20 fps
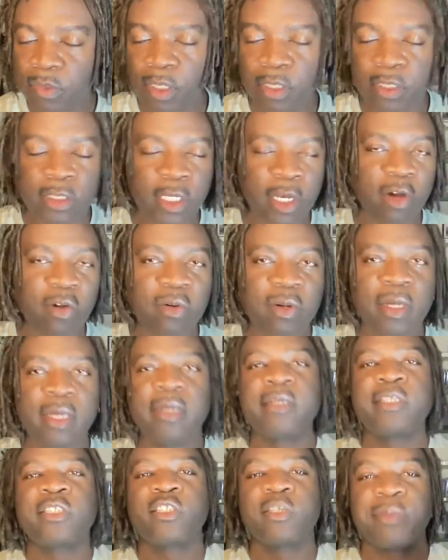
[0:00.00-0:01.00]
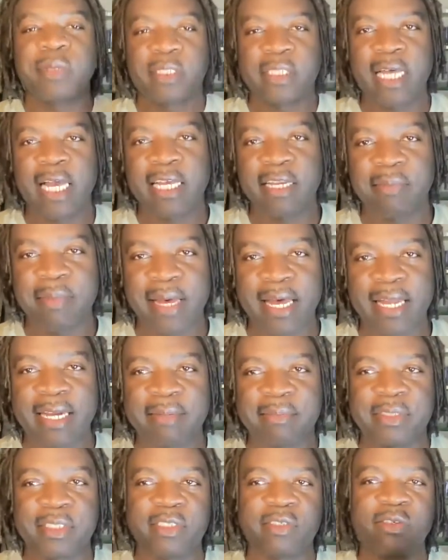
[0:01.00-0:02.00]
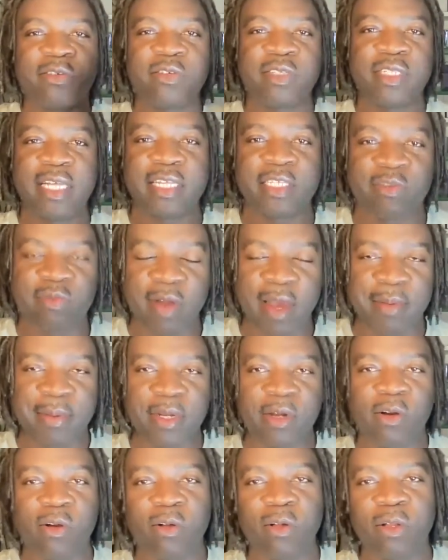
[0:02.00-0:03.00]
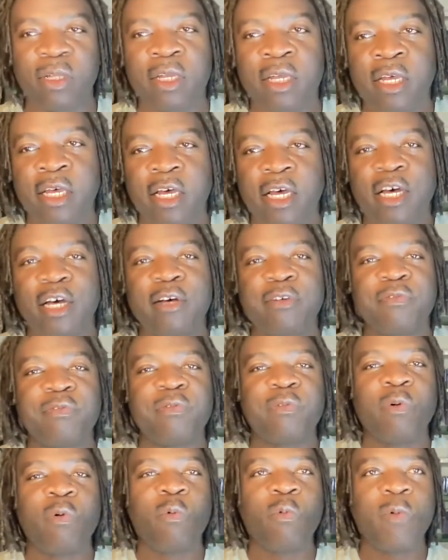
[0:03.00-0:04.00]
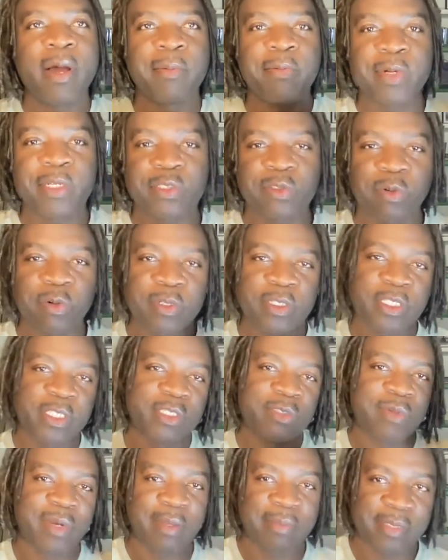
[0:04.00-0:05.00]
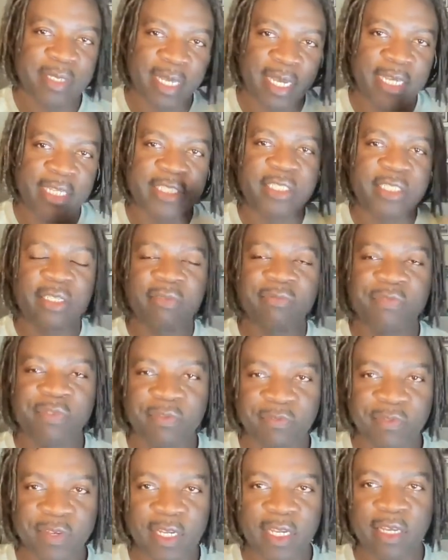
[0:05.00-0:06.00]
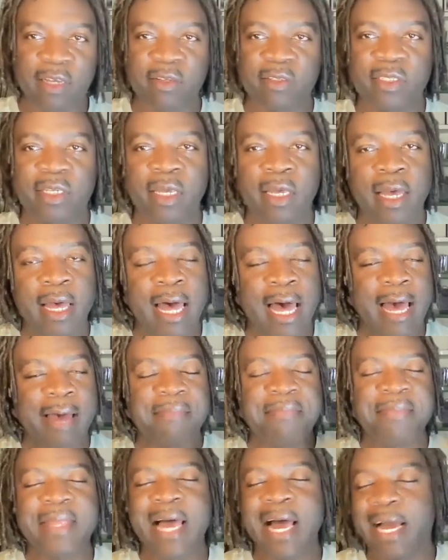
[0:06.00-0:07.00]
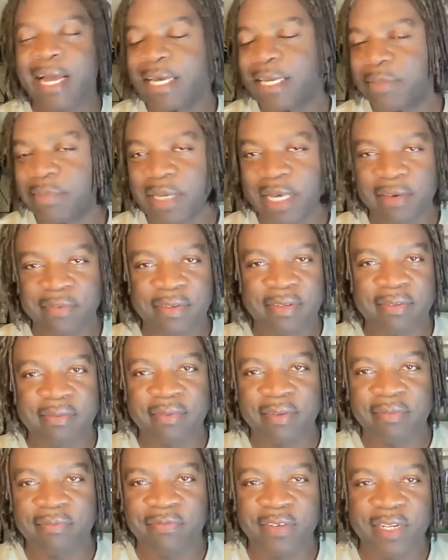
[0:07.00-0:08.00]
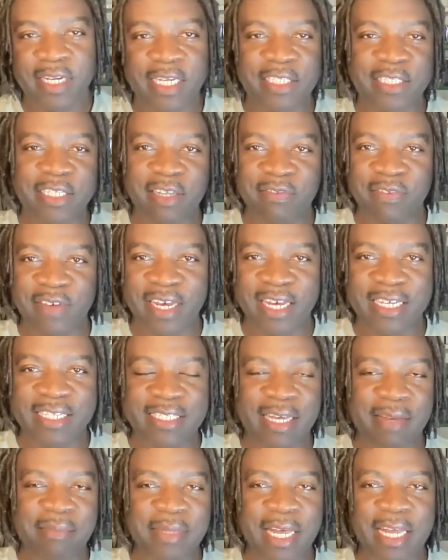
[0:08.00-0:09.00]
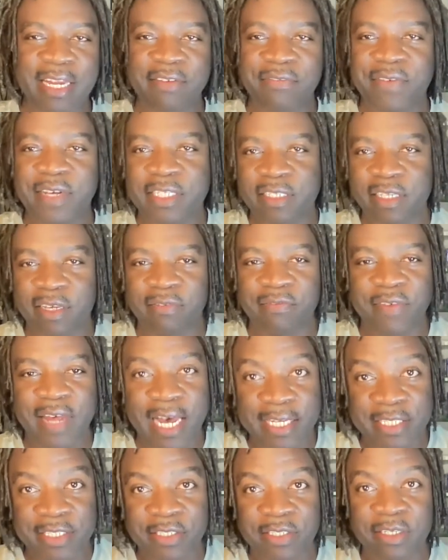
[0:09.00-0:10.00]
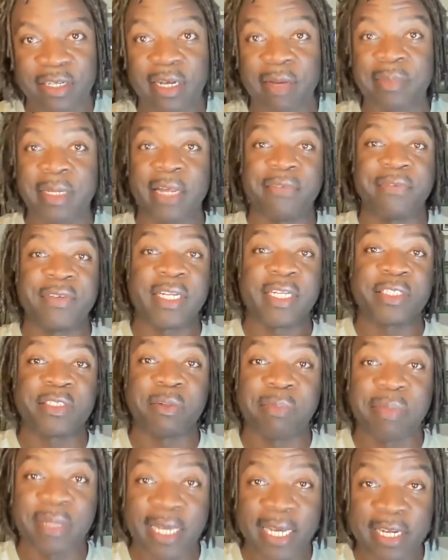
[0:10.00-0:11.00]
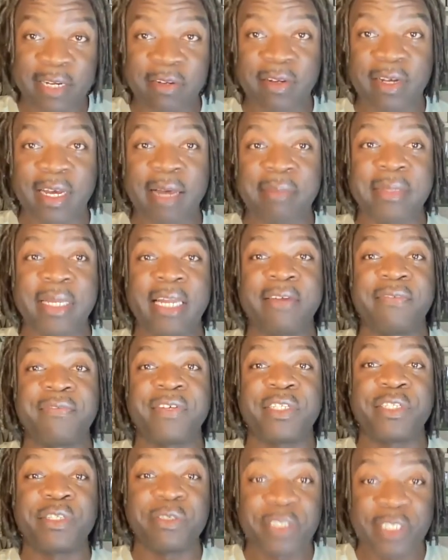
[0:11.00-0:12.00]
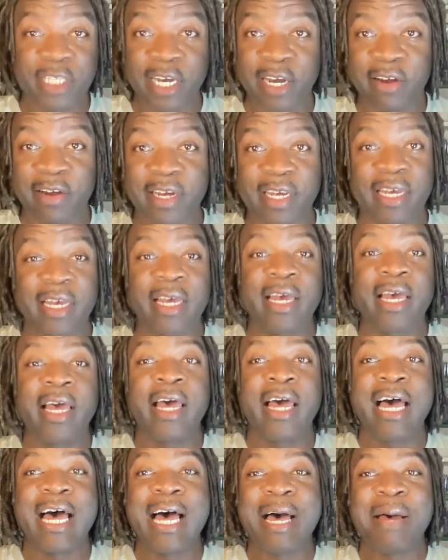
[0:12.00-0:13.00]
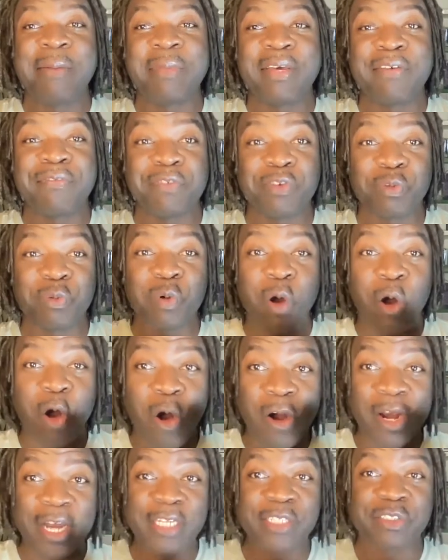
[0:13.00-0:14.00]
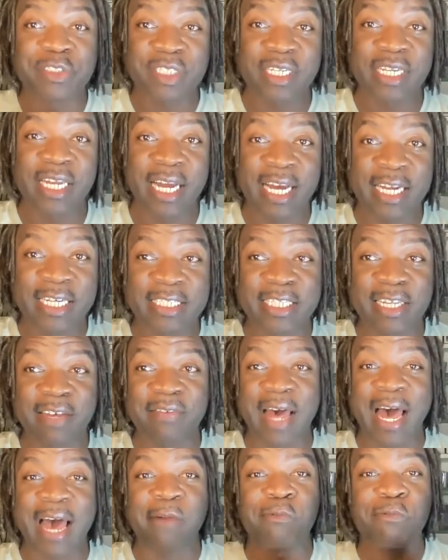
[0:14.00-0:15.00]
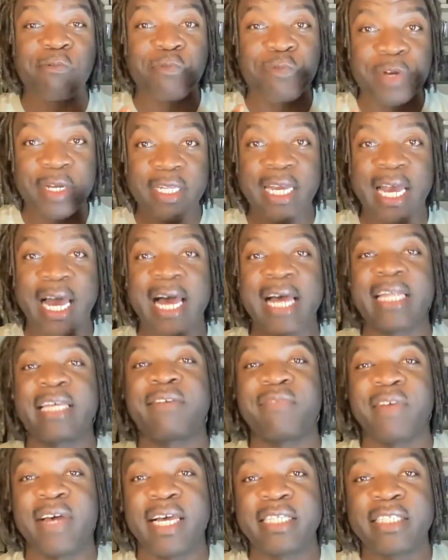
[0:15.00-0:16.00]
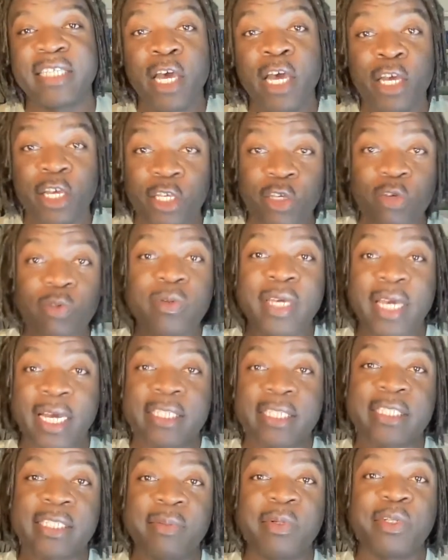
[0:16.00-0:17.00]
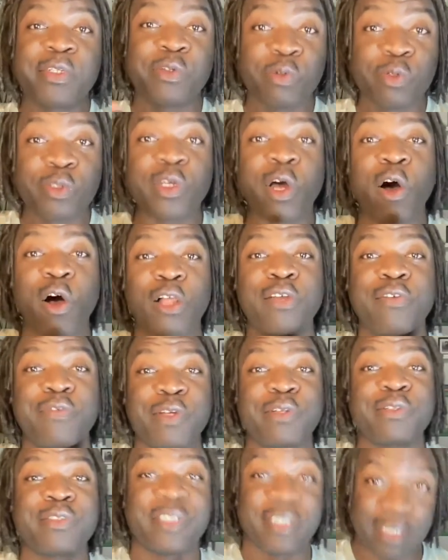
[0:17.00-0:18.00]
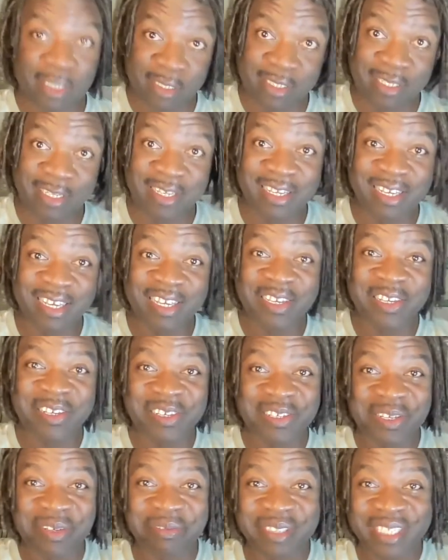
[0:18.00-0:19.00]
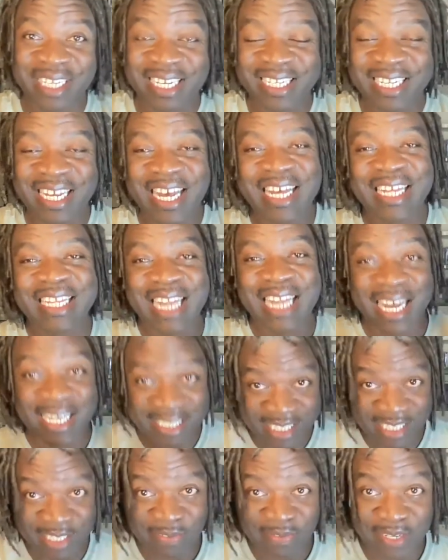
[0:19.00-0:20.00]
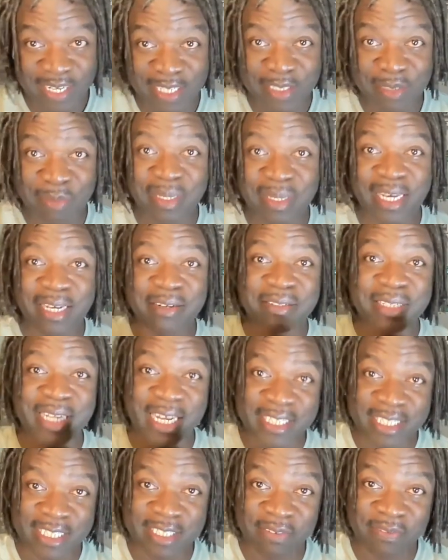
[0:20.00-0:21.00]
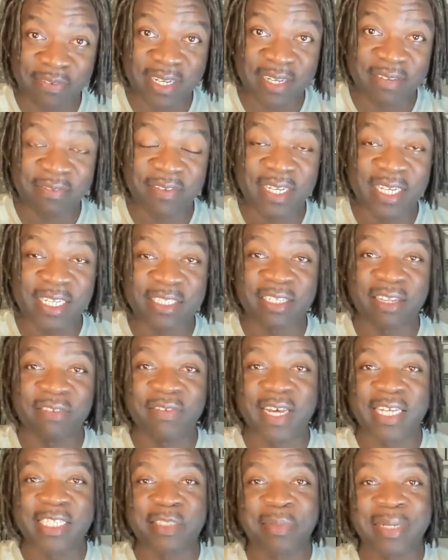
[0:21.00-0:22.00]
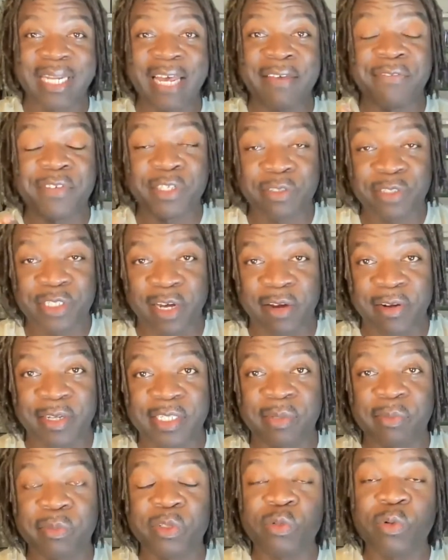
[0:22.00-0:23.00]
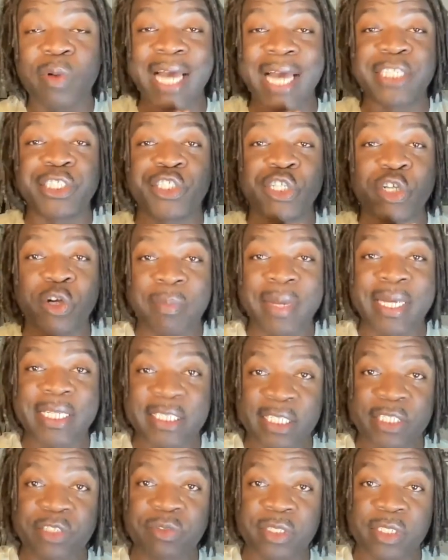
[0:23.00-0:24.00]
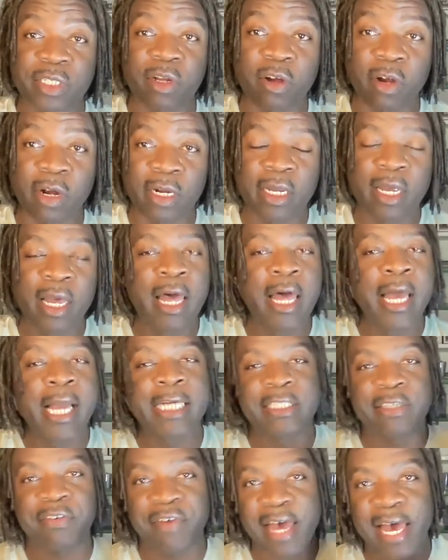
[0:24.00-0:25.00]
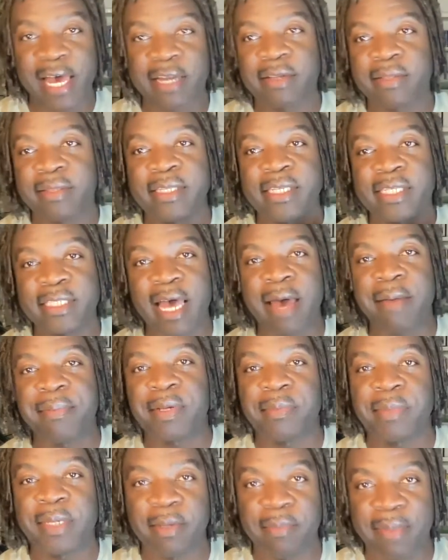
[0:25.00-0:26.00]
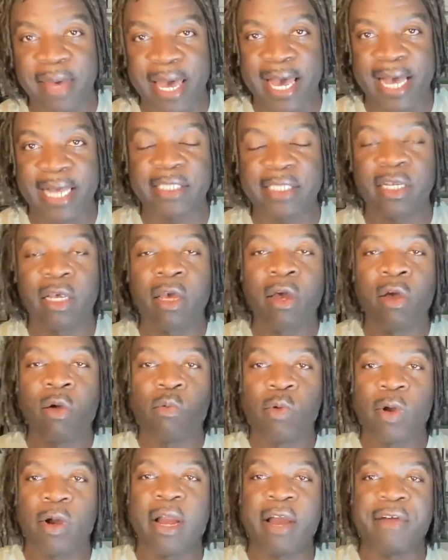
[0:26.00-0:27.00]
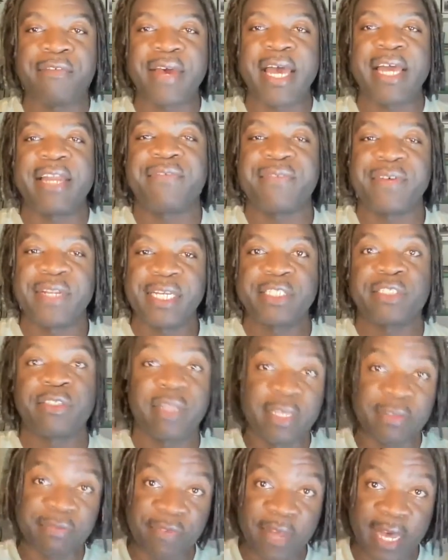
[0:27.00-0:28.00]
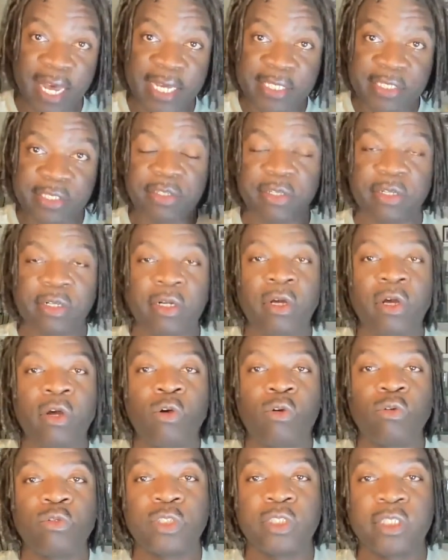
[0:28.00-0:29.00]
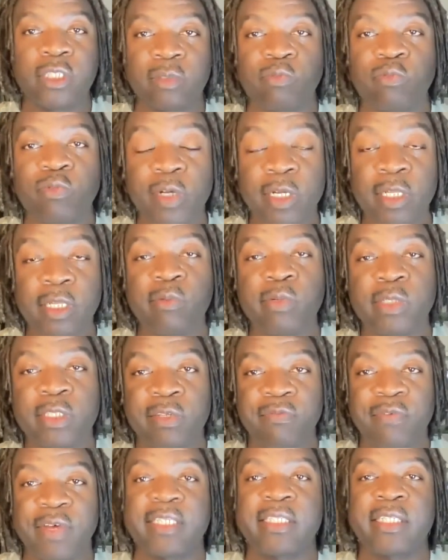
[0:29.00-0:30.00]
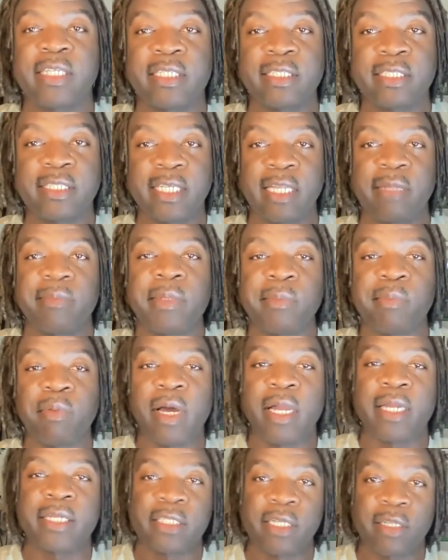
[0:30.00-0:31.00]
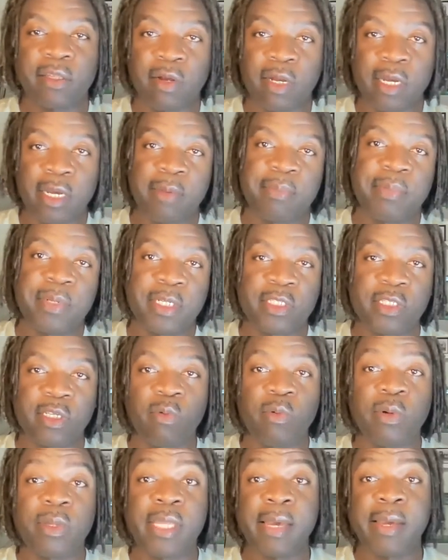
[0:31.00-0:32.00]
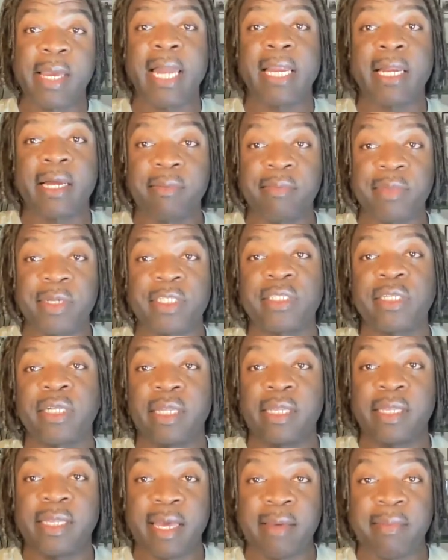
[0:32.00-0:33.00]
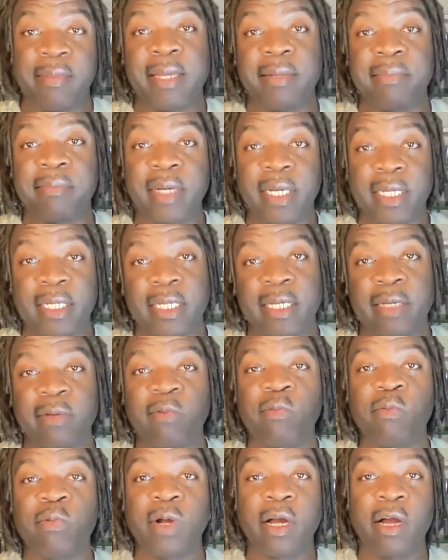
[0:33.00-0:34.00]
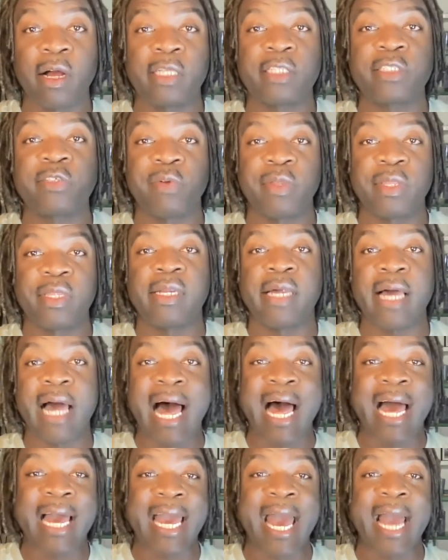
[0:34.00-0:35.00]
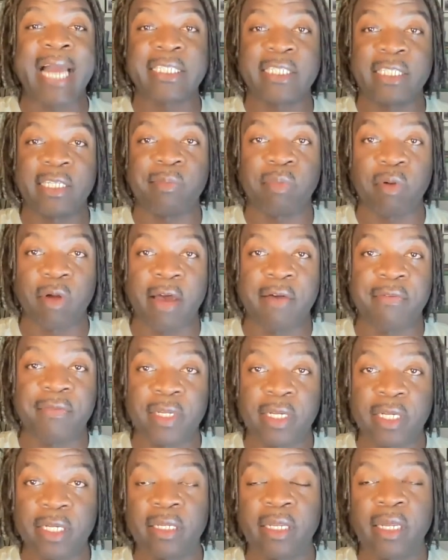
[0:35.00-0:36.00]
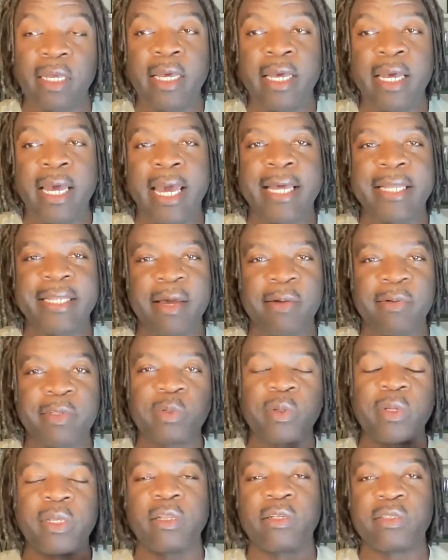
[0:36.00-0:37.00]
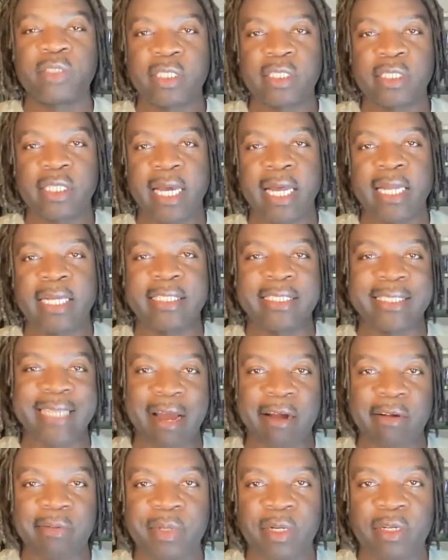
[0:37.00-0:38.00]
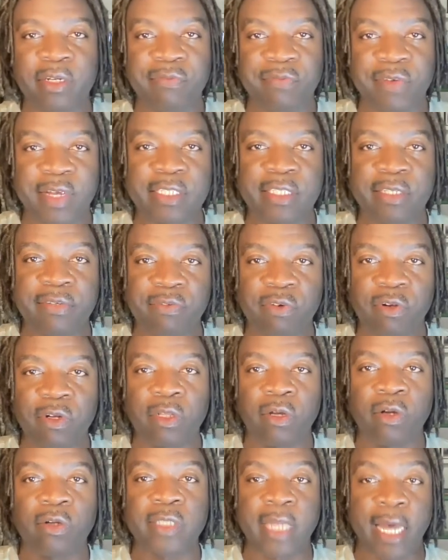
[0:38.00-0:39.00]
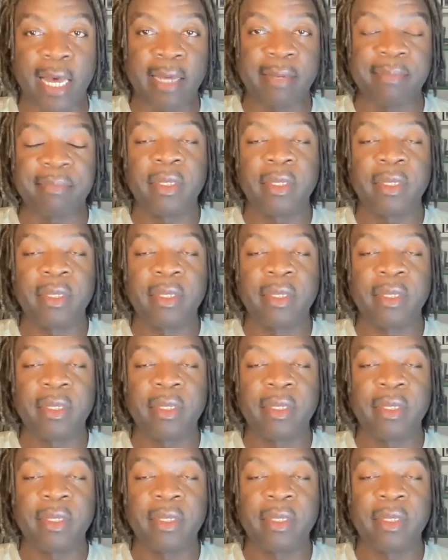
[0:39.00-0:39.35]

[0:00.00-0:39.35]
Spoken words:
So super excited about it. Still going on this rabbit hole of web resources, websites, videos. I'm not going to be giving financial advice. I'm not a financial advisor. I'm not a financial planner. I'm not a fiduciary. If you are interested in that kind of stuff, I really highly advise you get someone who's all of those things. You know what I'm saying? Not just a financial planner, not just a financial advisor, but a fiduciary, someone who has your best interest at heart. Because I've had this happen to me in the past where I've had a financial advisor who's really was invested in selling me products at their company. So where they got a commission and they made money, regardless of whether or not I actually profited. And that was one of those things that kind of soured me on investing for a long time.